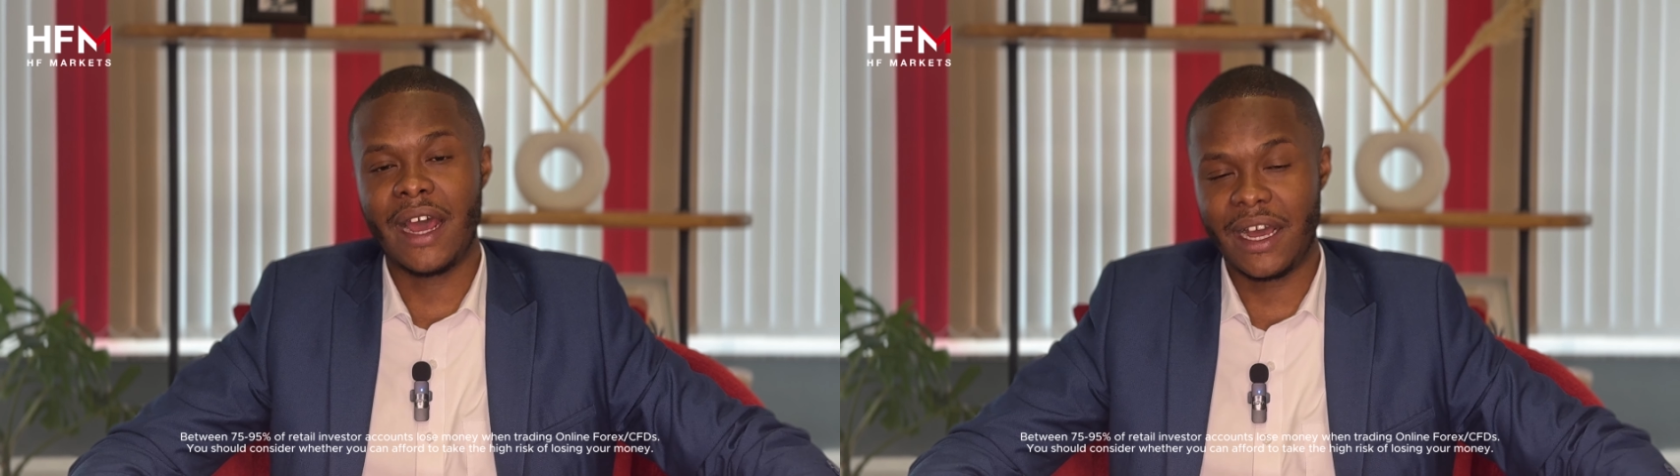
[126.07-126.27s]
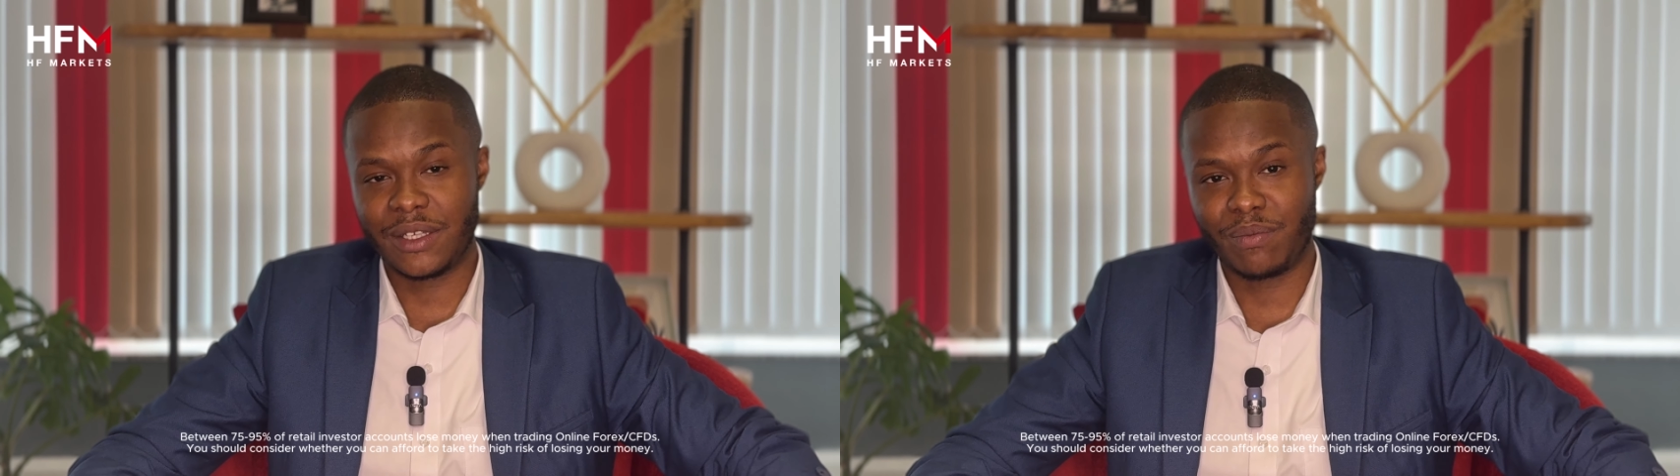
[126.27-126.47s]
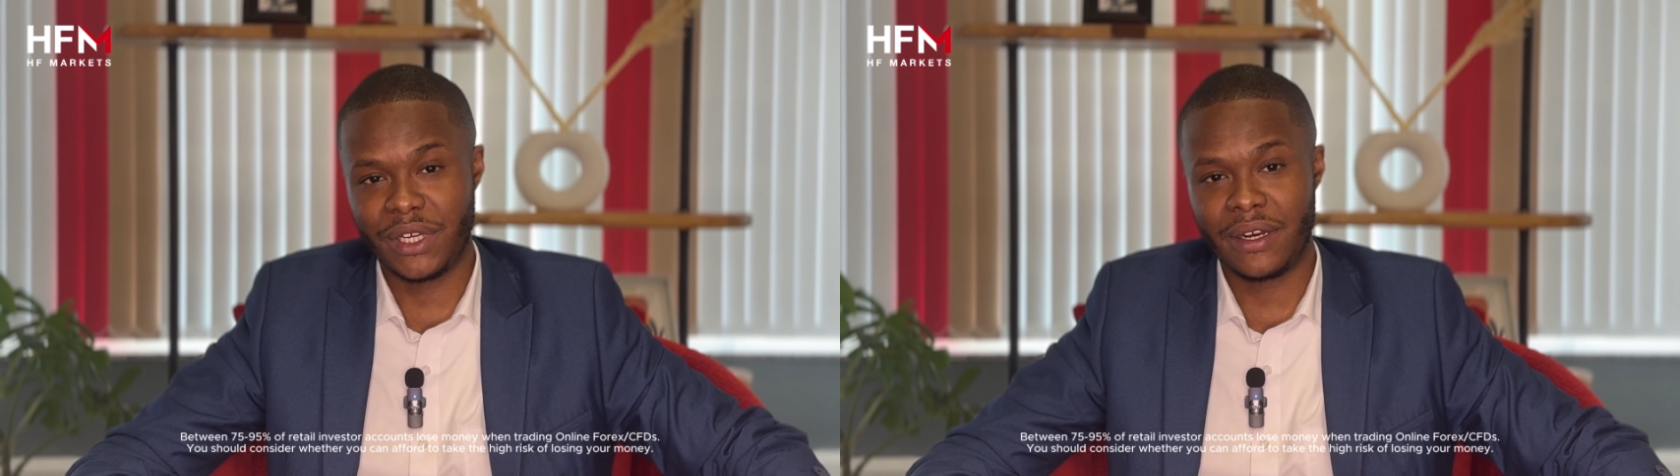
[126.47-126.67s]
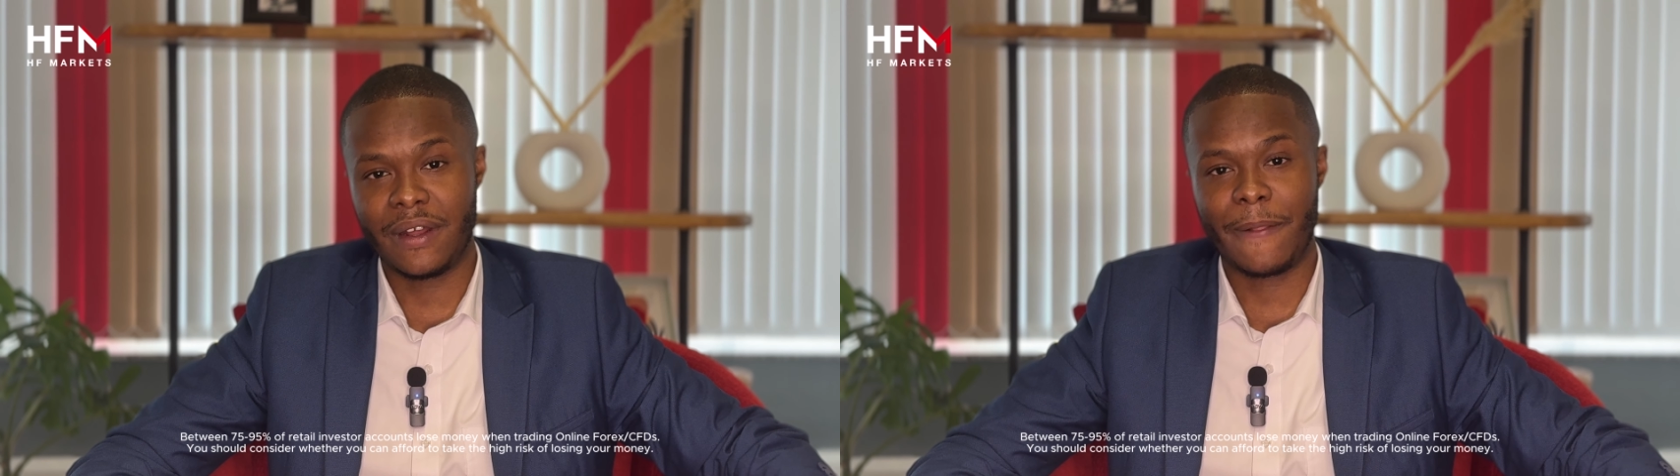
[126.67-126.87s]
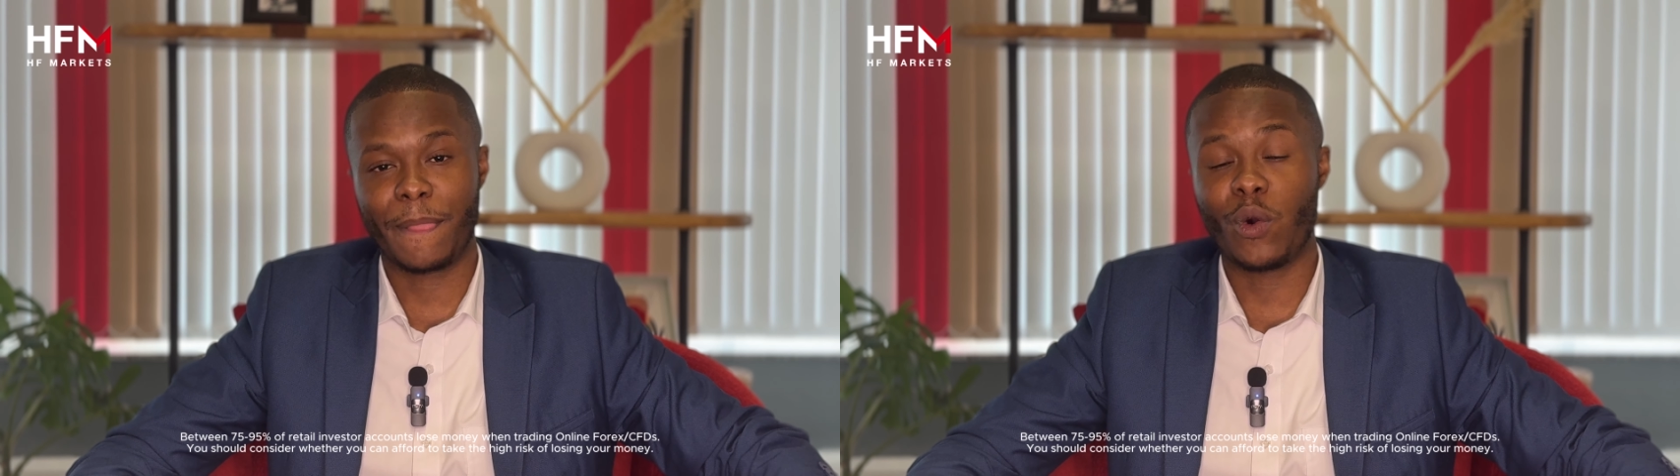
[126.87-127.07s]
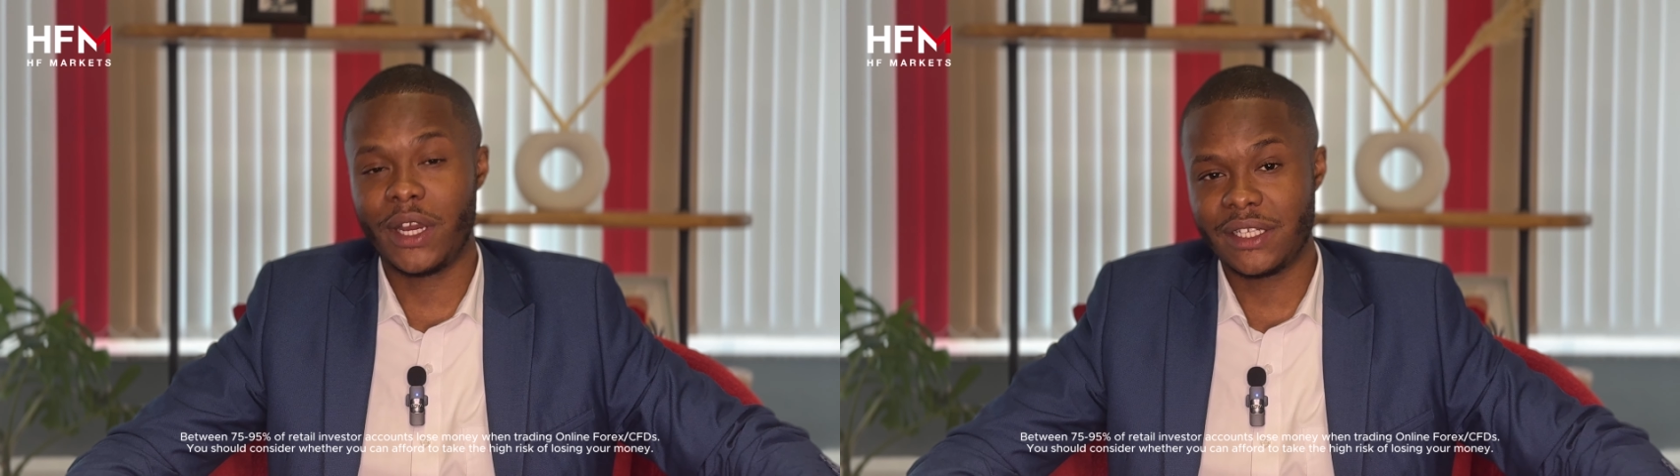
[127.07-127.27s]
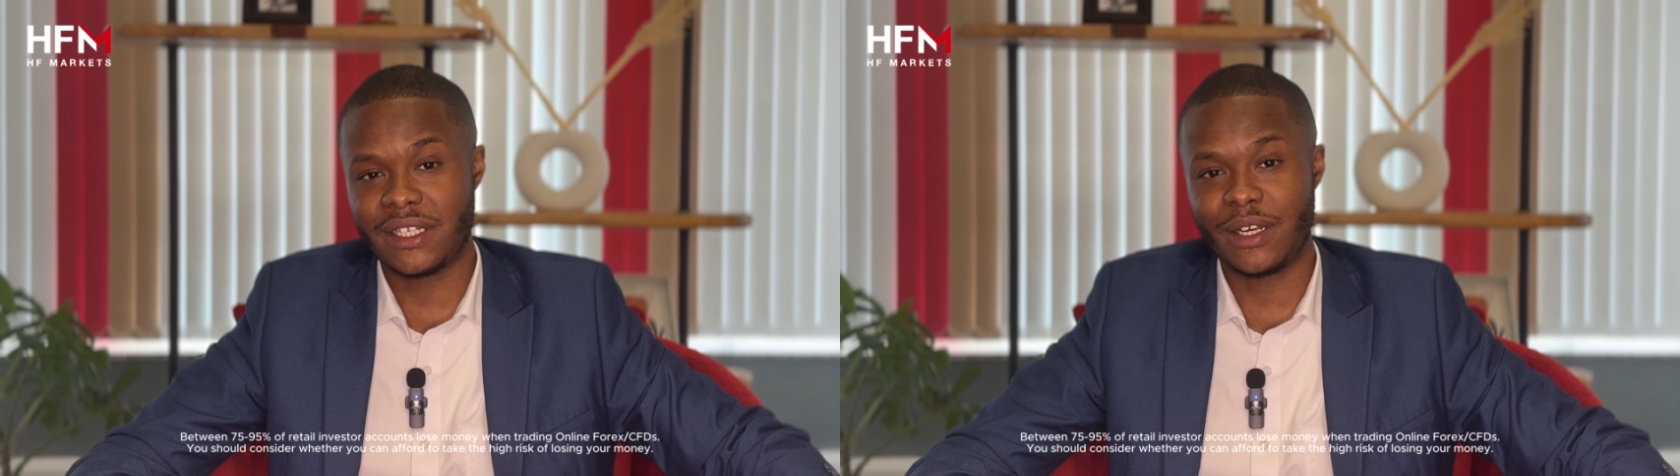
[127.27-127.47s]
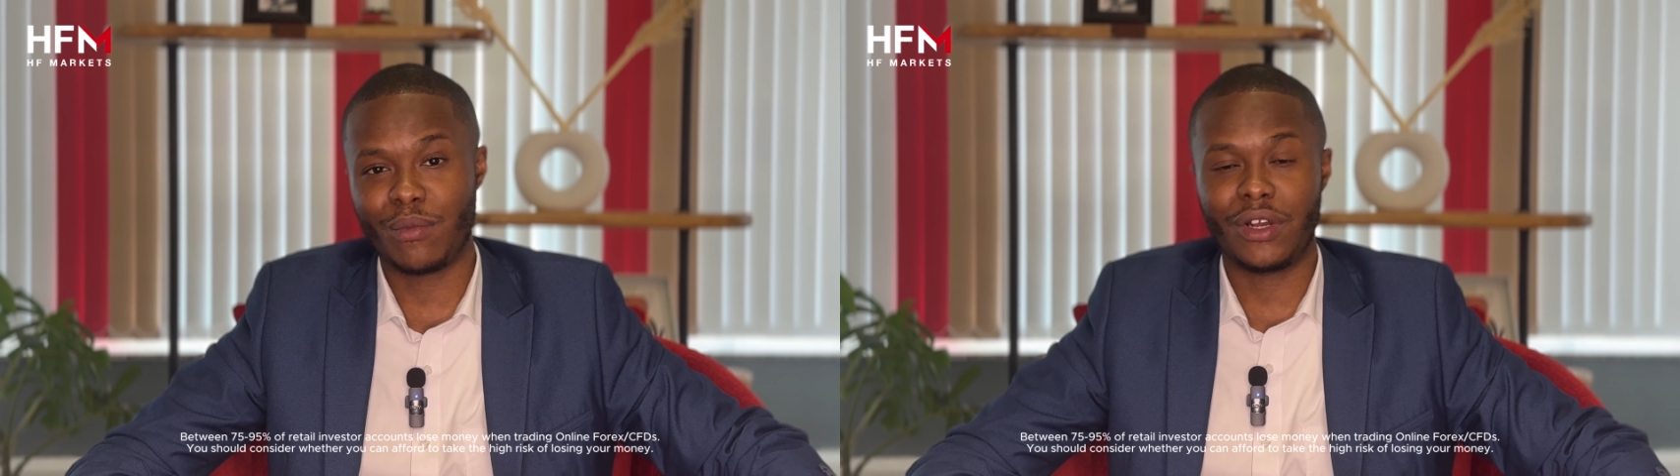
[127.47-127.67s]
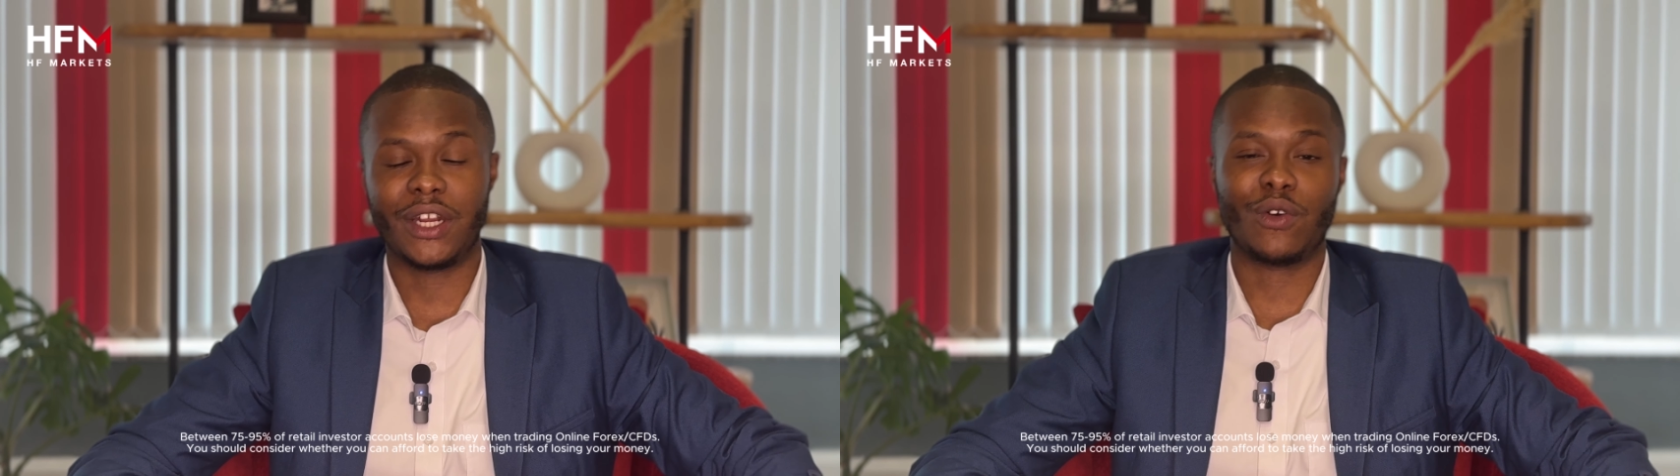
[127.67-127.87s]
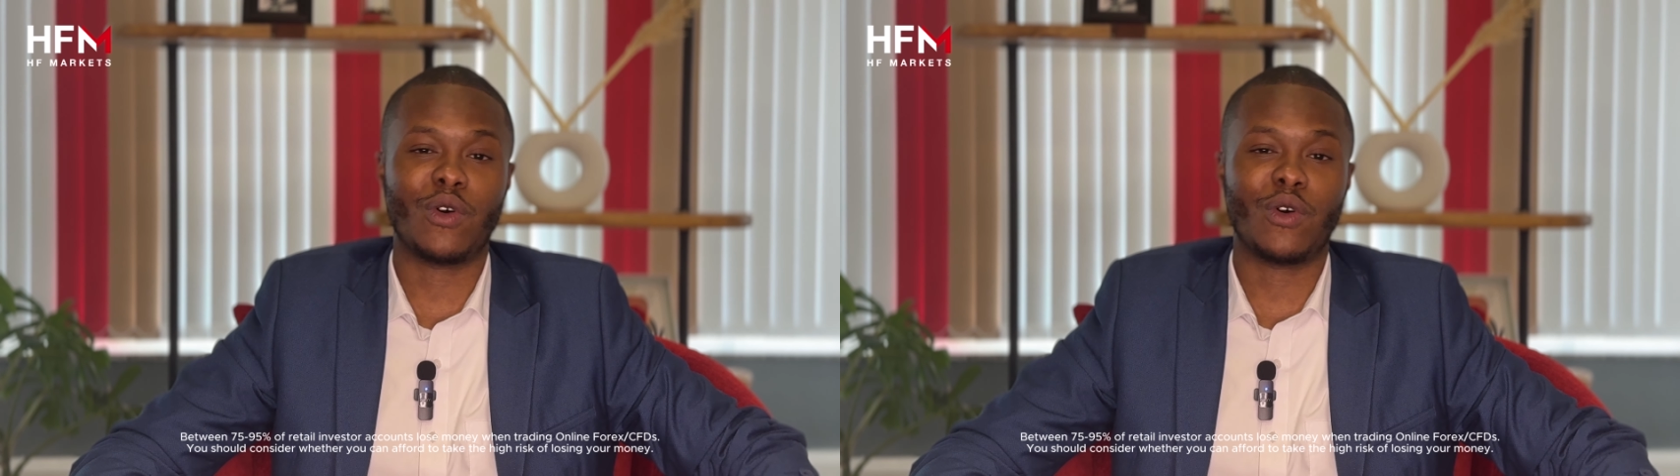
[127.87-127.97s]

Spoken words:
has been quite stable and